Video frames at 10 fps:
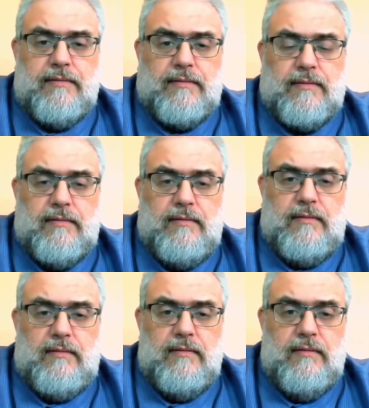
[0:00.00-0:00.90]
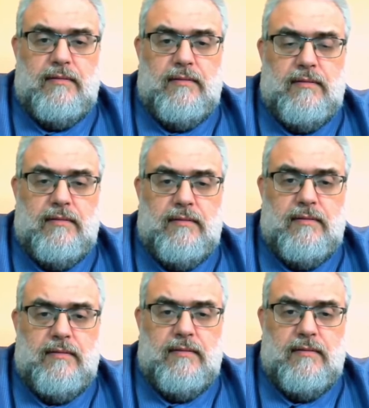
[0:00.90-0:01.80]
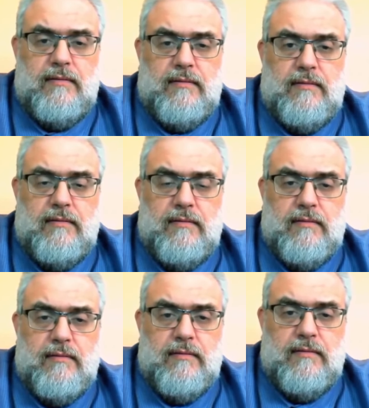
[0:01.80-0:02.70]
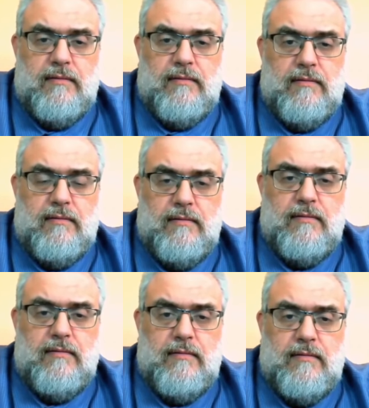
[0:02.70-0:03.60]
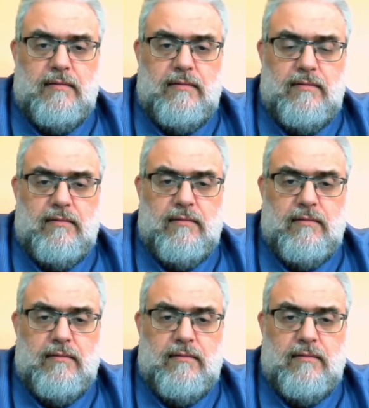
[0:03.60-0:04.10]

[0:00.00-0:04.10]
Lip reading: (not speaking)